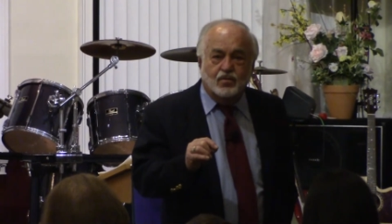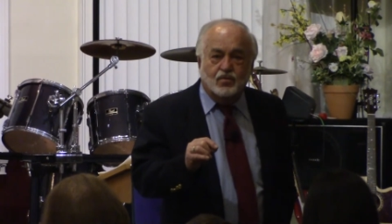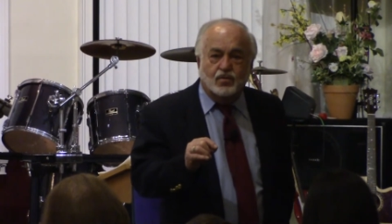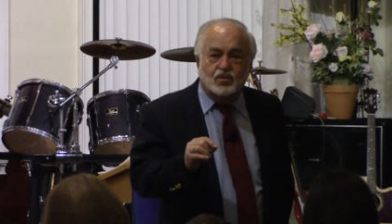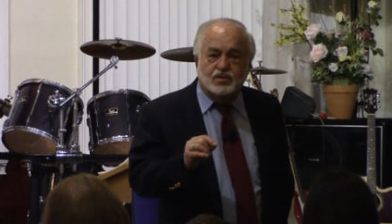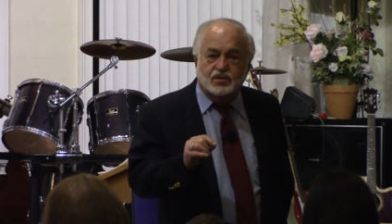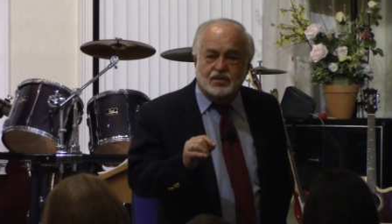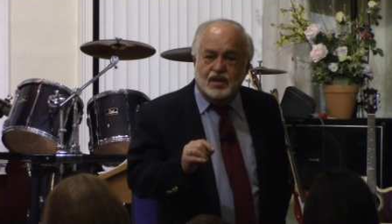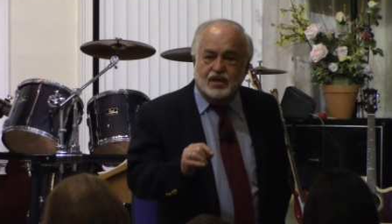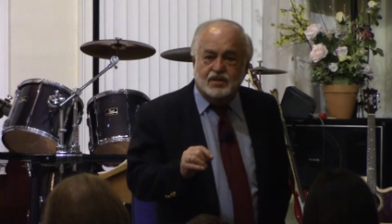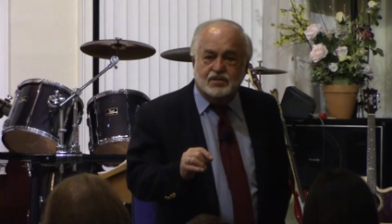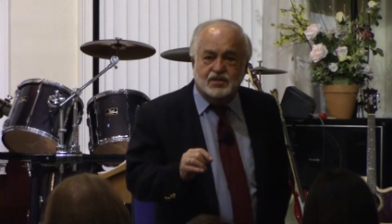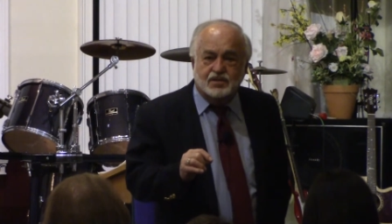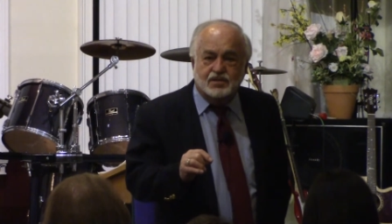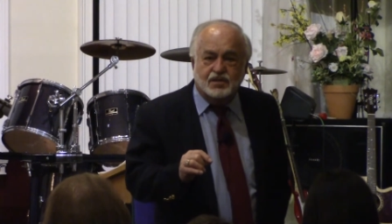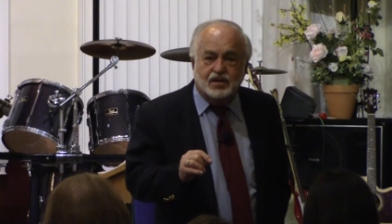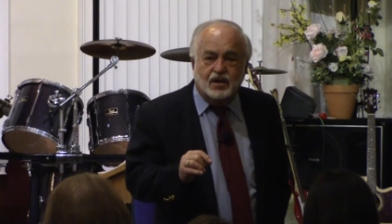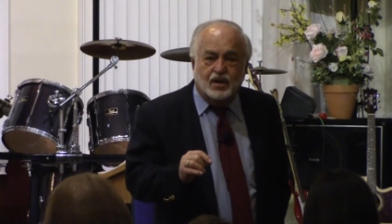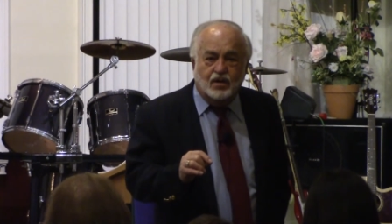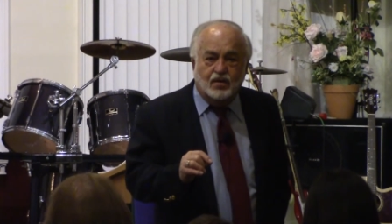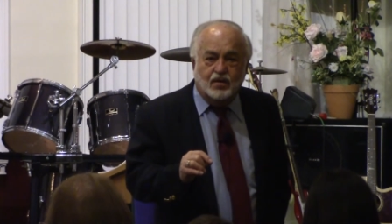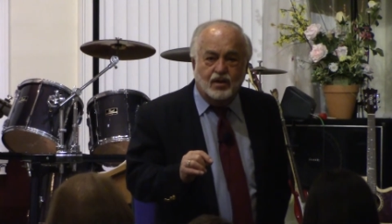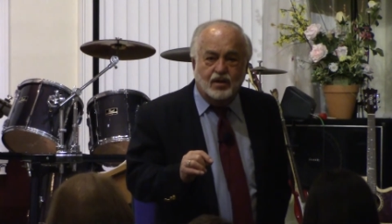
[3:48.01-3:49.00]
was
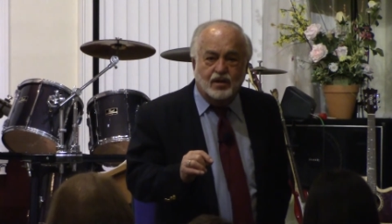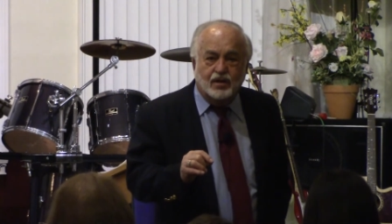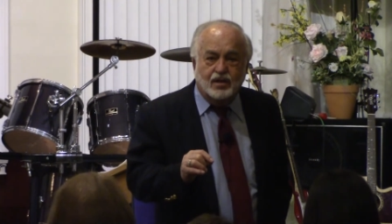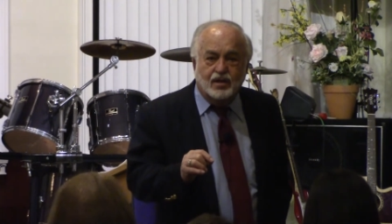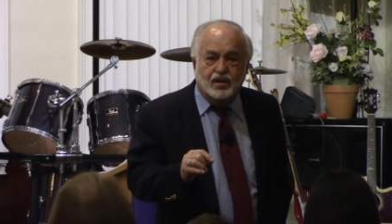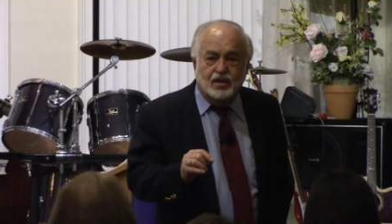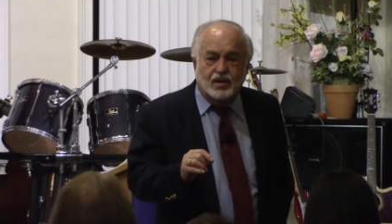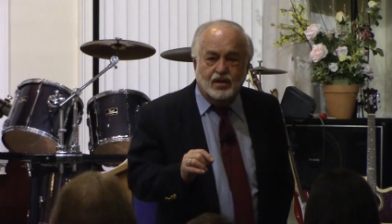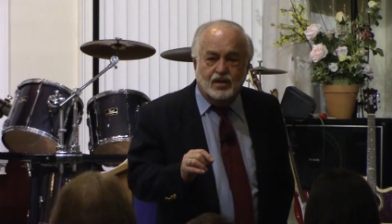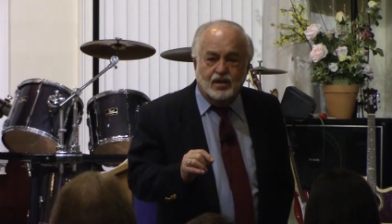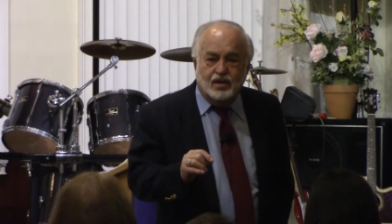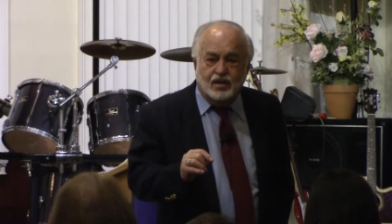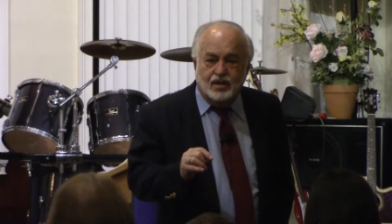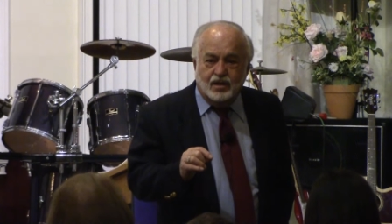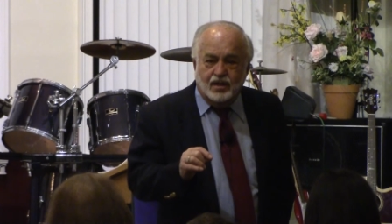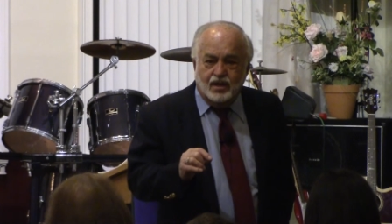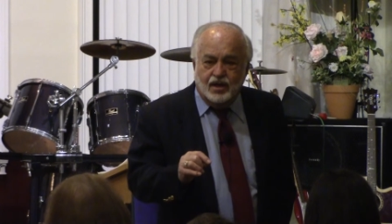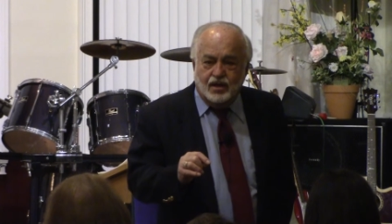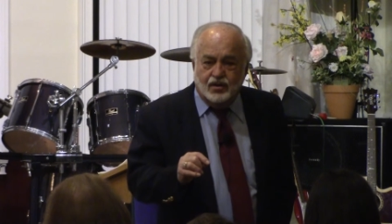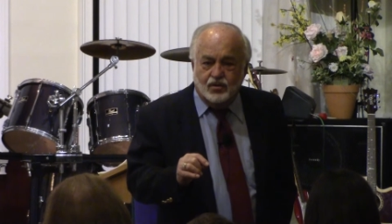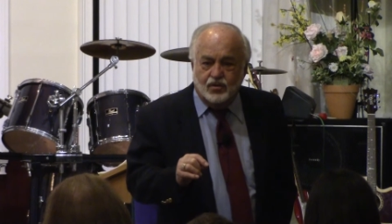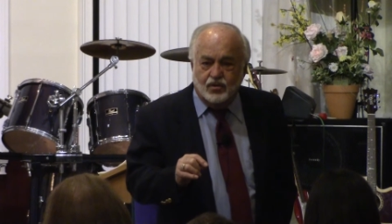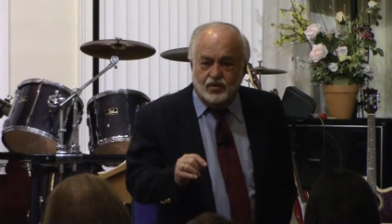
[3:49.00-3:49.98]
necessary
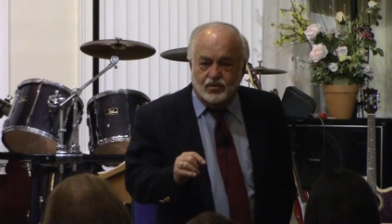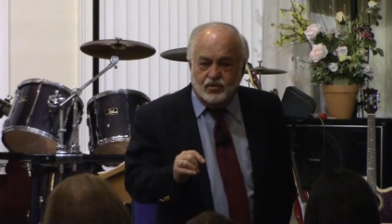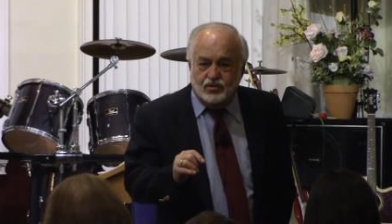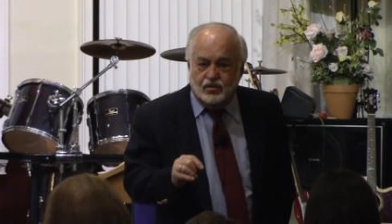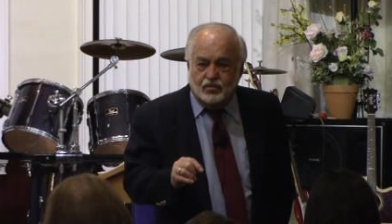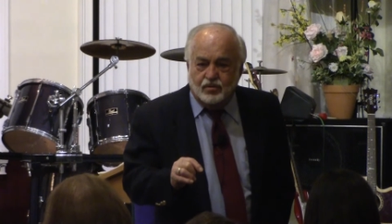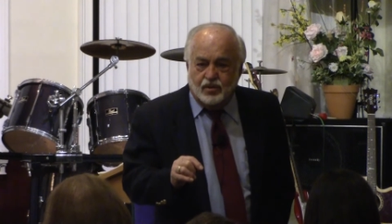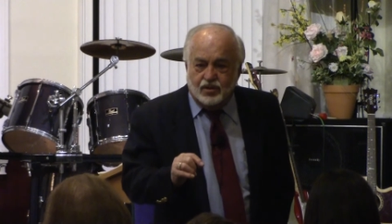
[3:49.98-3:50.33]
in order to